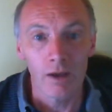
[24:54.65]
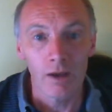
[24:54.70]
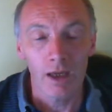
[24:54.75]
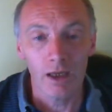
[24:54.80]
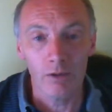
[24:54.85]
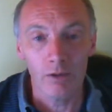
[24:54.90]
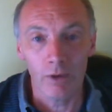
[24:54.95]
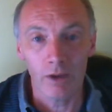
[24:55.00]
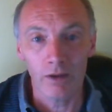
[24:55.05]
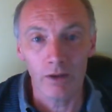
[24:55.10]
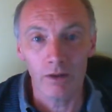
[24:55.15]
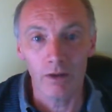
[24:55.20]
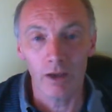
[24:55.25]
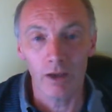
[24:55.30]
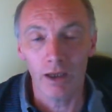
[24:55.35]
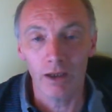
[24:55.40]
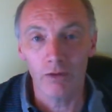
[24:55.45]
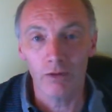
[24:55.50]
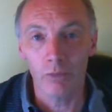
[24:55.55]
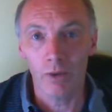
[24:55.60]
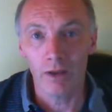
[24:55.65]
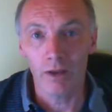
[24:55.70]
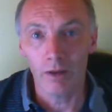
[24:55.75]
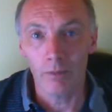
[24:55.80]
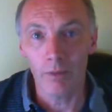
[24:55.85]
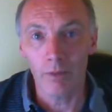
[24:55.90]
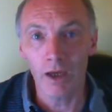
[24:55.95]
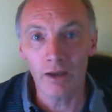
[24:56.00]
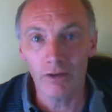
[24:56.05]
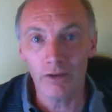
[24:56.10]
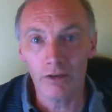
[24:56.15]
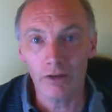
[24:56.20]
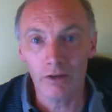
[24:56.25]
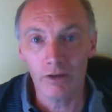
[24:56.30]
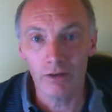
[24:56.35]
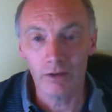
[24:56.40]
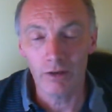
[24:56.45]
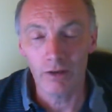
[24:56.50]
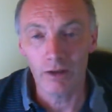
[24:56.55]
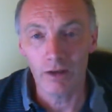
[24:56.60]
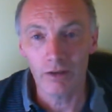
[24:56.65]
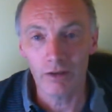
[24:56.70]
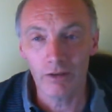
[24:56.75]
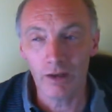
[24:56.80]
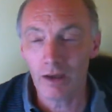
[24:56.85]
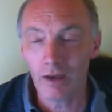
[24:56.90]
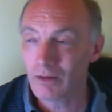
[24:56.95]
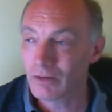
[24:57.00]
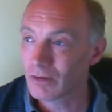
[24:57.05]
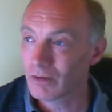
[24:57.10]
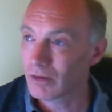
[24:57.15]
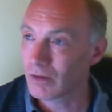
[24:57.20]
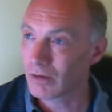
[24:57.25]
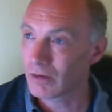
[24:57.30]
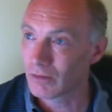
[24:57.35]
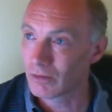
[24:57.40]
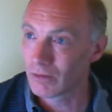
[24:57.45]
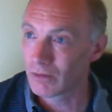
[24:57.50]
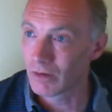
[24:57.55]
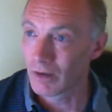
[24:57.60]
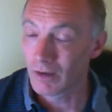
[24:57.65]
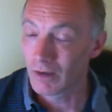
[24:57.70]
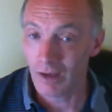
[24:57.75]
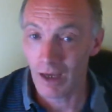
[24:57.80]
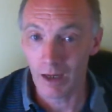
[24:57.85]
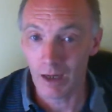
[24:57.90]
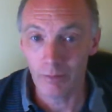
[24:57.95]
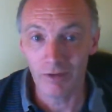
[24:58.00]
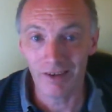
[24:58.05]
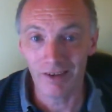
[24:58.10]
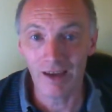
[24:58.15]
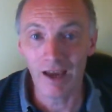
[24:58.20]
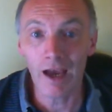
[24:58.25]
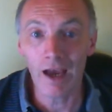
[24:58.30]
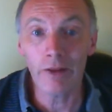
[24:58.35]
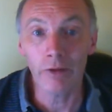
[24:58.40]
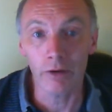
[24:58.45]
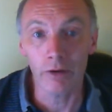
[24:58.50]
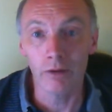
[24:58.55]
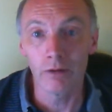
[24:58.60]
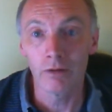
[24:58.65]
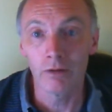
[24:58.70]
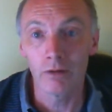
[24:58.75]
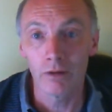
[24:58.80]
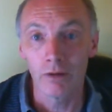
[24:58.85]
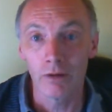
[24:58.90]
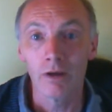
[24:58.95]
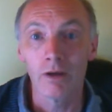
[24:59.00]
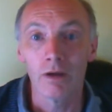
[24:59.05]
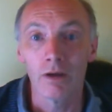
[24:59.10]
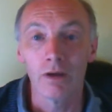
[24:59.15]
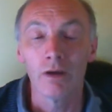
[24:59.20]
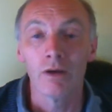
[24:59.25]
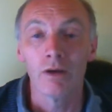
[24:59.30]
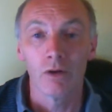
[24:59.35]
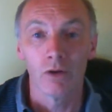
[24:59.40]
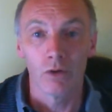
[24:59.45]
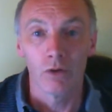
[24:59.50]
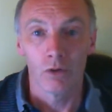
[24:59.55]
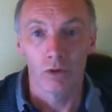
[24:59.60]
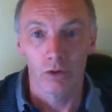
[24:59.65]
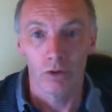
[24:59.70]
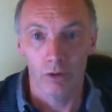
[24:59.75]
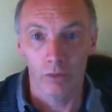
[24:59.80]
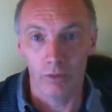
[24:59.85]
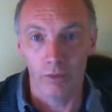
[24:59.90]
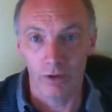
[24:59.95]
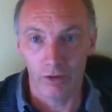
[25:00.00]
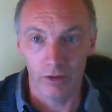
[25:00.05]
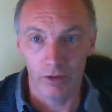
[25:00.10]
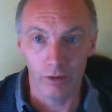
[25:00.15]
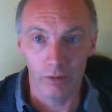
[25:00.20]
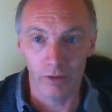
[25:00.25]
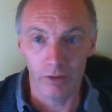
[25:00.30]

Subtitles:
It's when the Mercians and the Saxons came together, who were the two